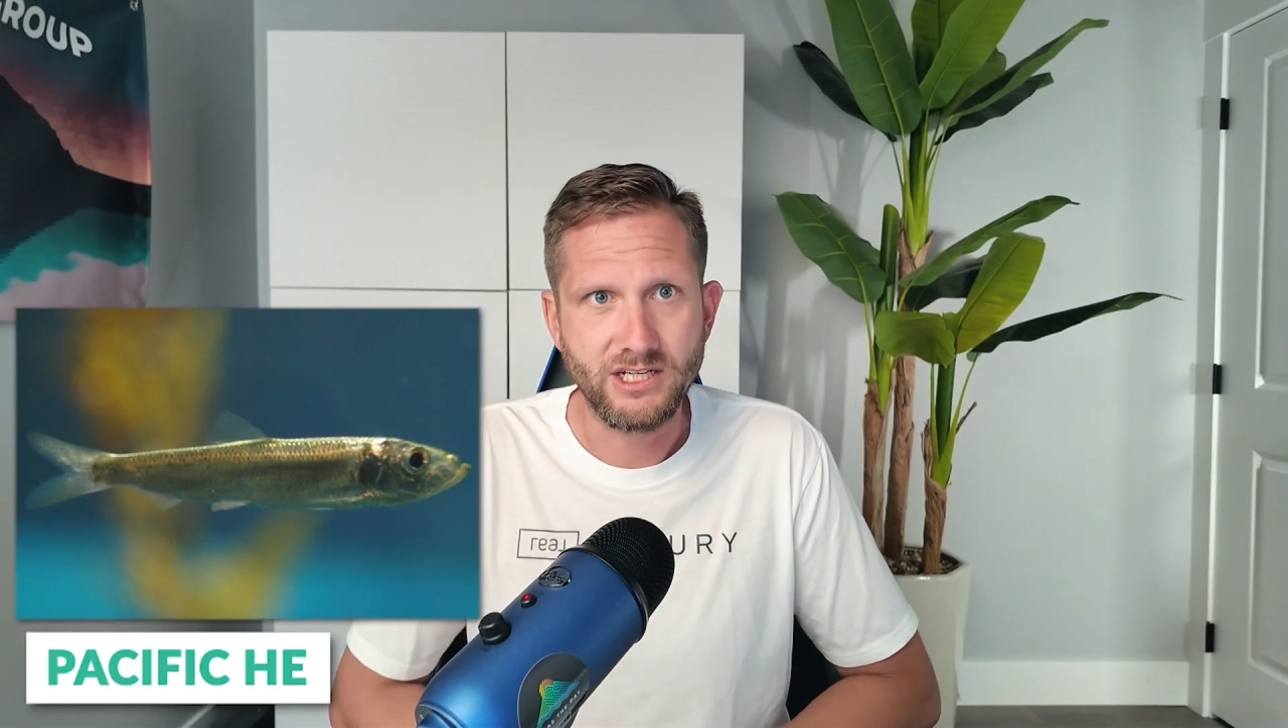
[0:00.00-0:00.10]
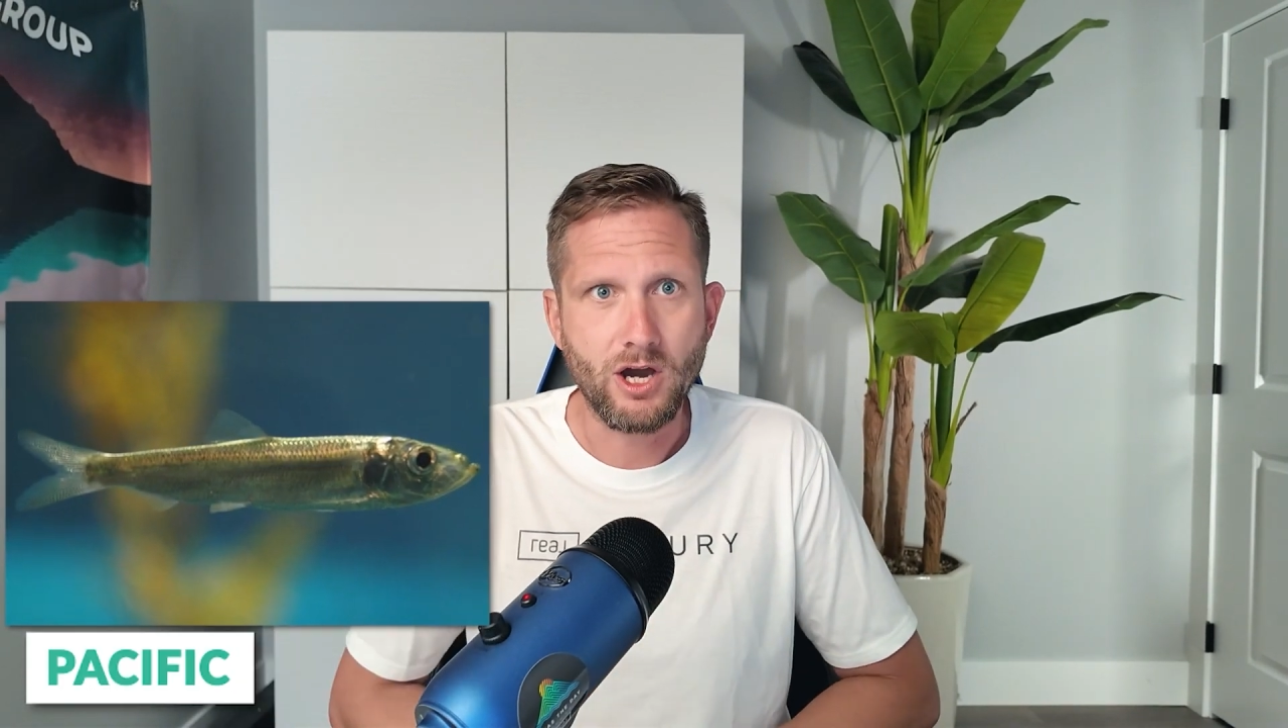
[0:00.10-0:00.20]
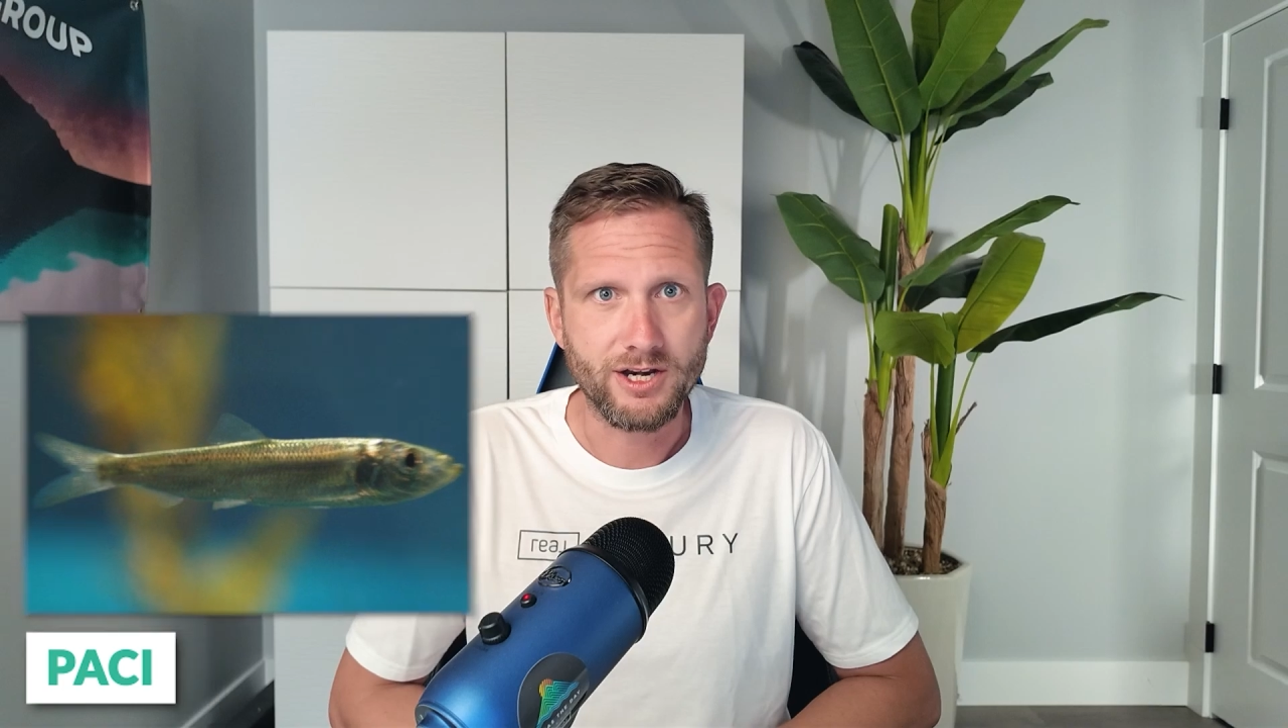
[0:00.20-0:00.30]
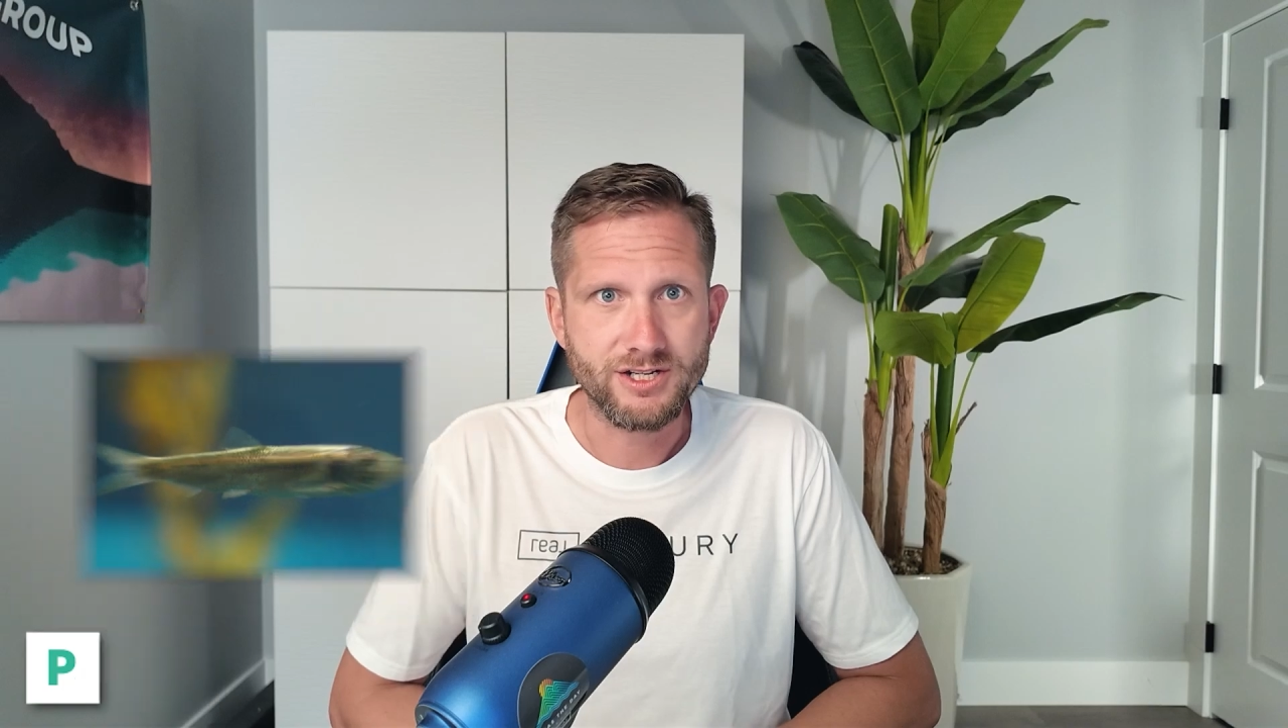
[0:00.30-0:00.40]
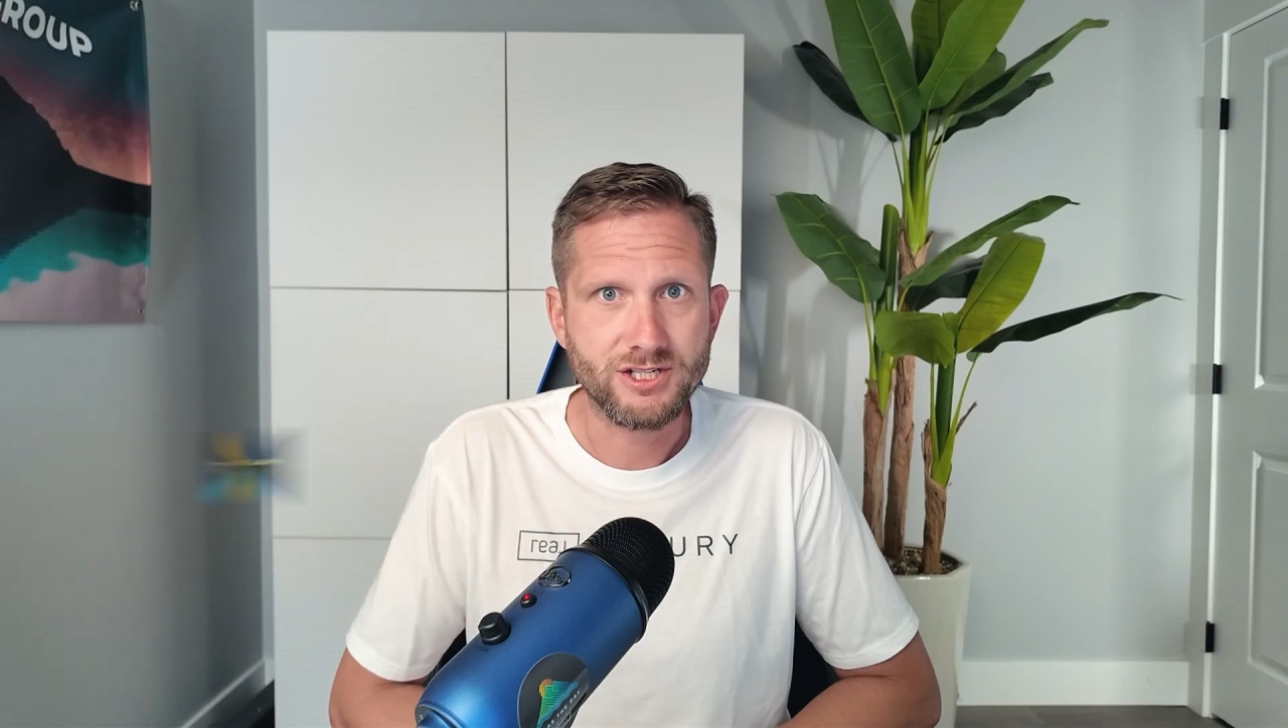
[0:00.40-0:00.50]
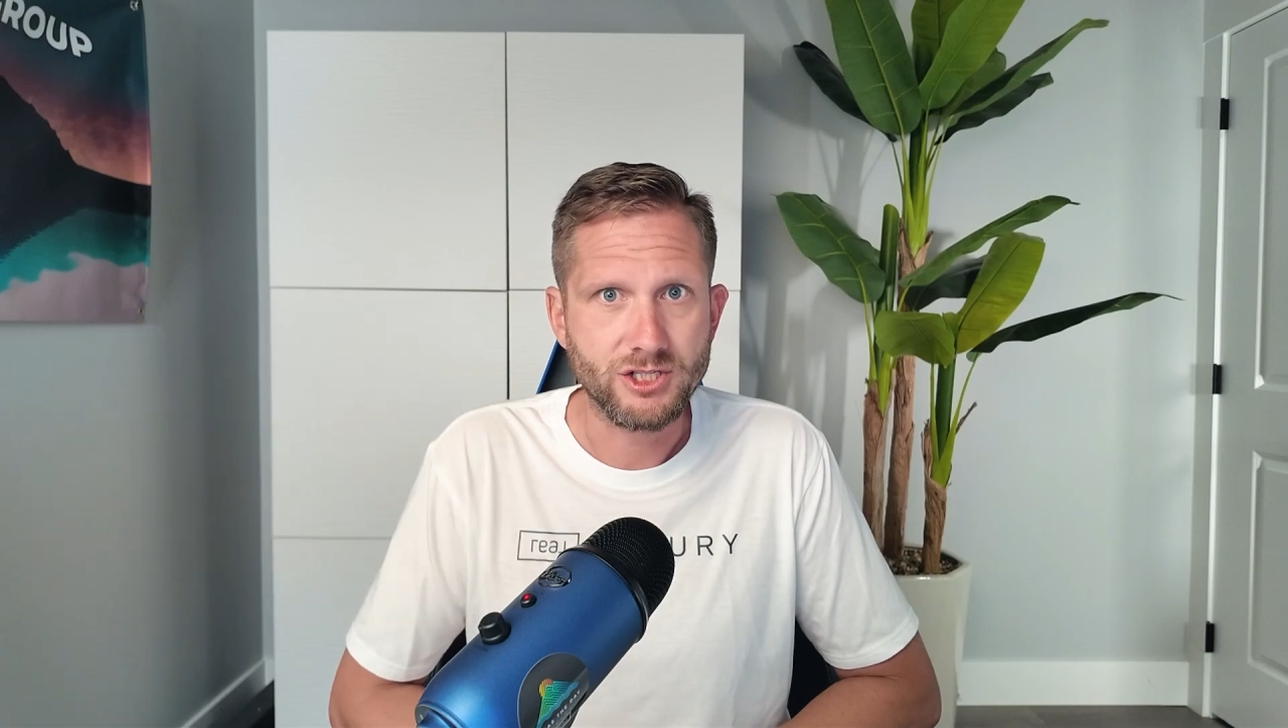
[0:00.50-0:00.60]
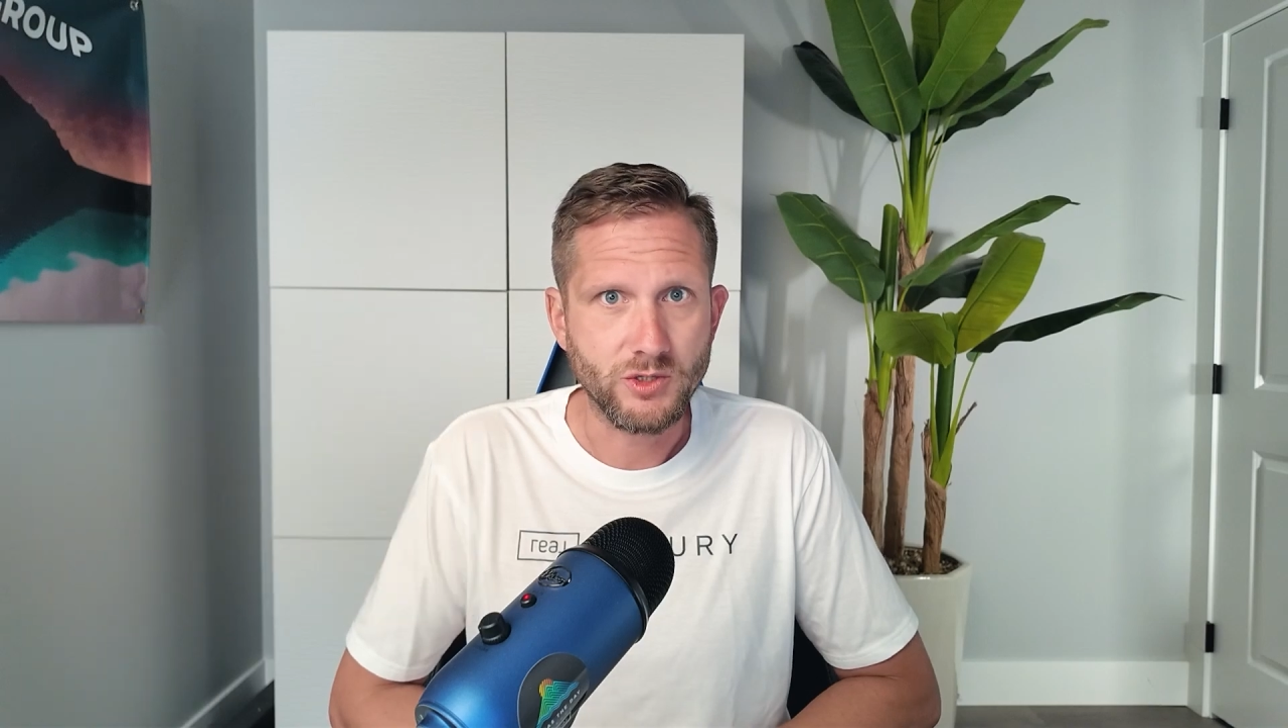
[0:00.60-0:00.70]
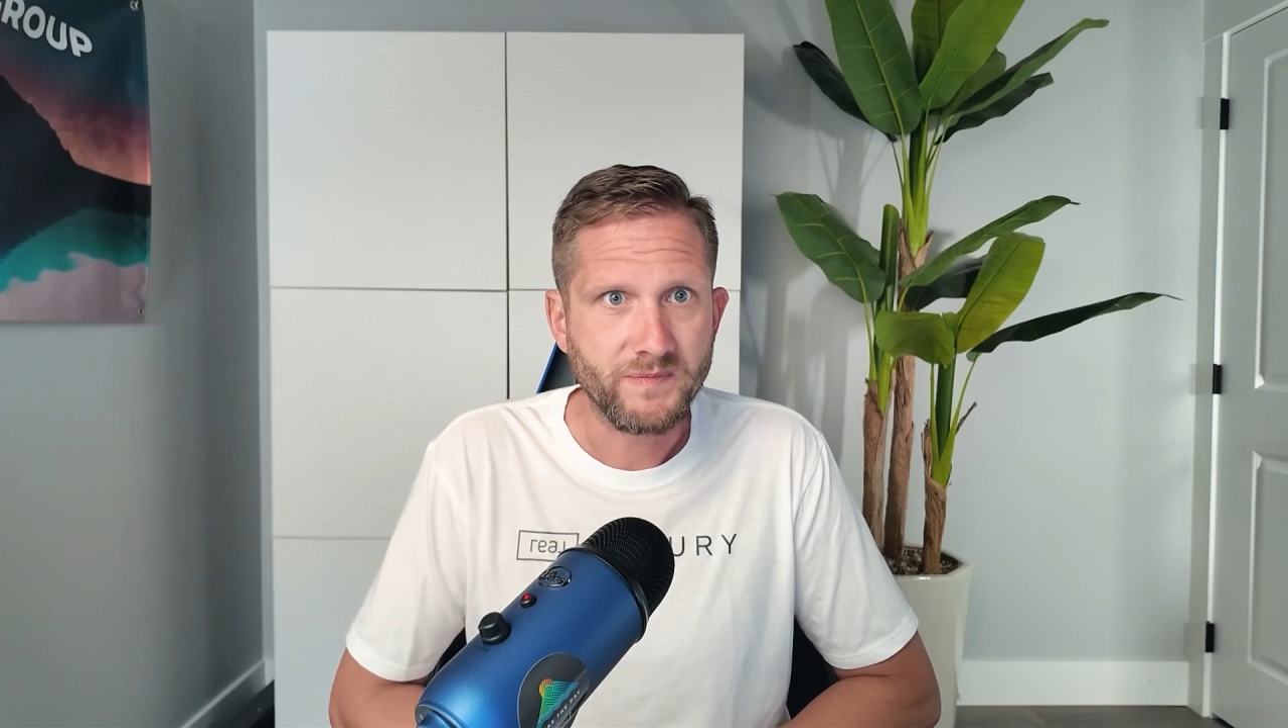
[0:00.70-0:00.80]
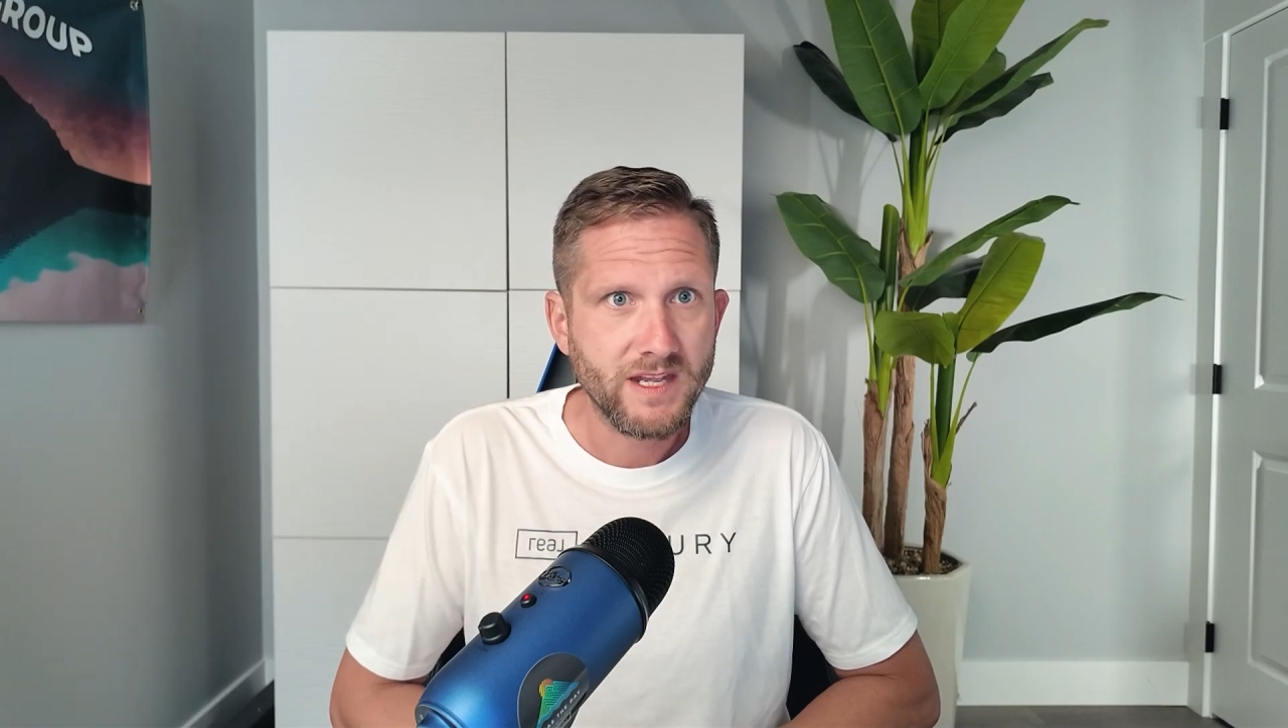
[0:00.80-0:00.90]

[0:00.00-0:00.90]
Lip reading: otters too.